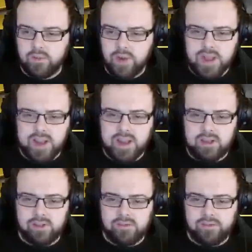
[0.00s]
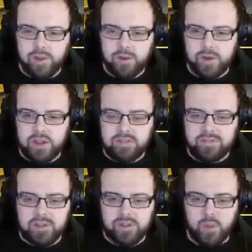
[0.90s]
really fluid.
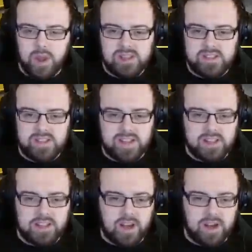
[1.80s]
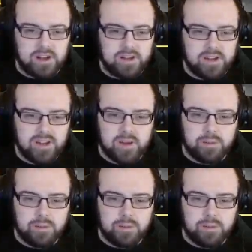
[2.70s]
It feels weighty, like the car